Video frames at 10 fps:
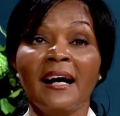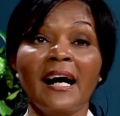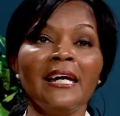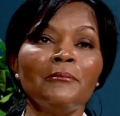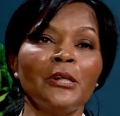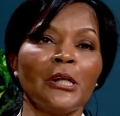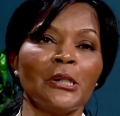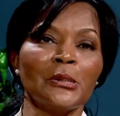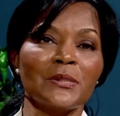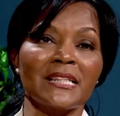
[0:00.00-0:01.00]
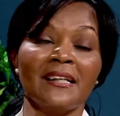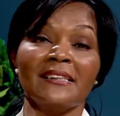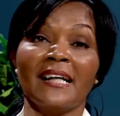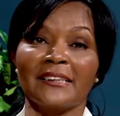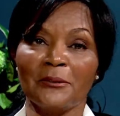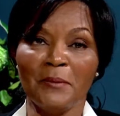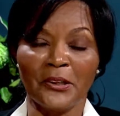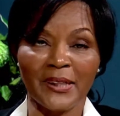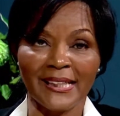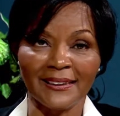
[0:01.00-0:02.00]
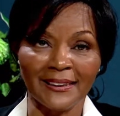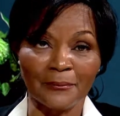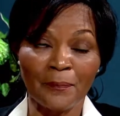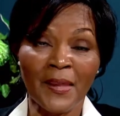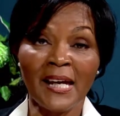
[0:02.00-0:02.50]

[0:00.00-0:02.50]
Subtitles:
I am your host, Dr. Mary Gillam,